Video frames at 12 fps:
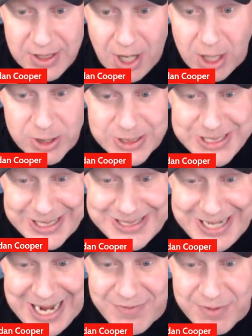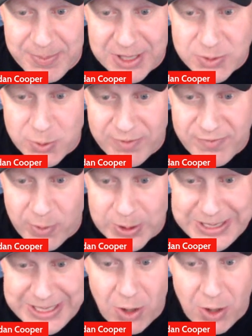under 6.5 at plus 114,